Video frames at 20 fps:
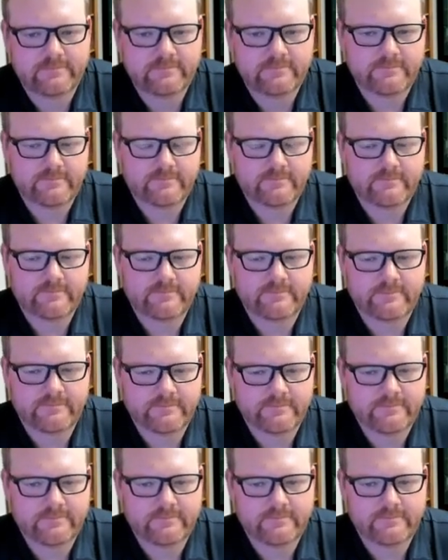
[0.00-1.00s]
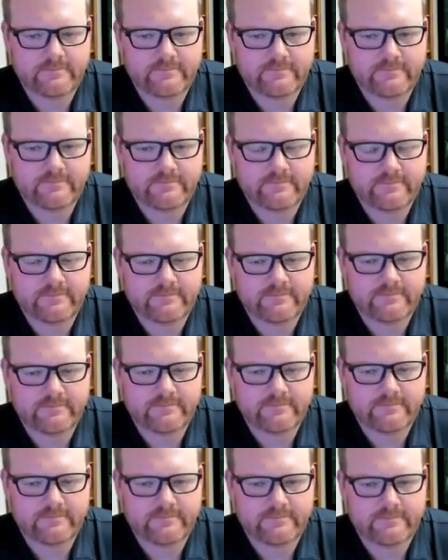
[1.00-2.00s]

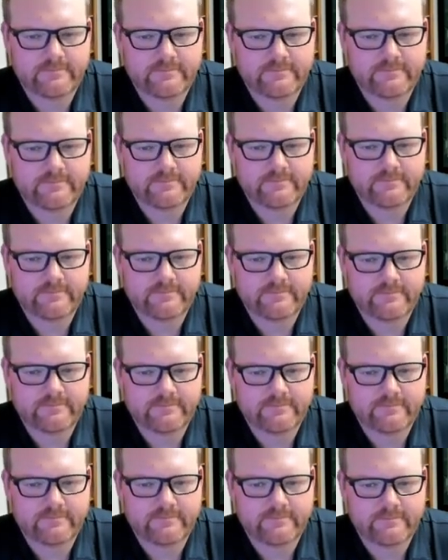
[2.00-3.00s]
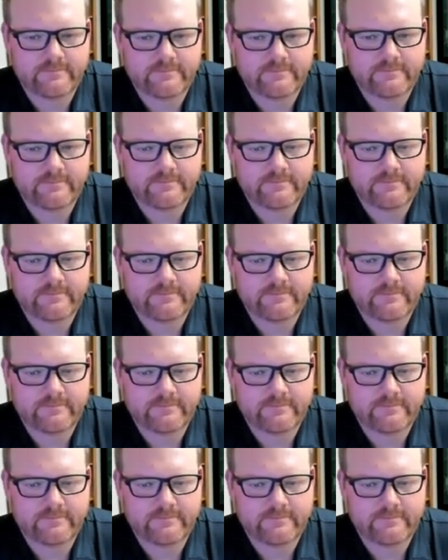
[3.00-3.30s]
This person isn't speaking.